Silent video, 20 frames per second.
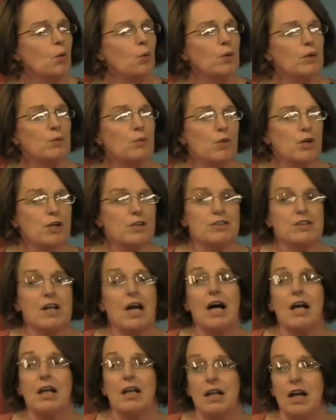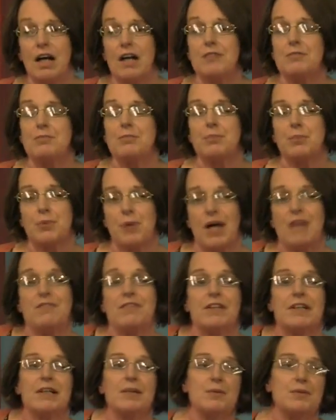We worked a lot
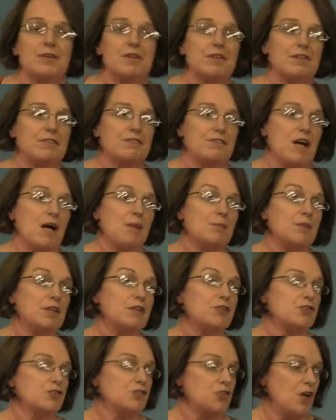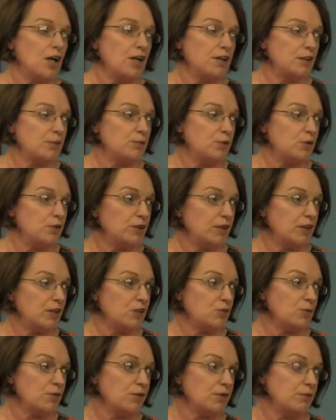privately within the family to try and
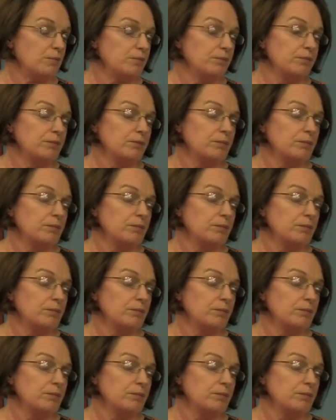communicate with him.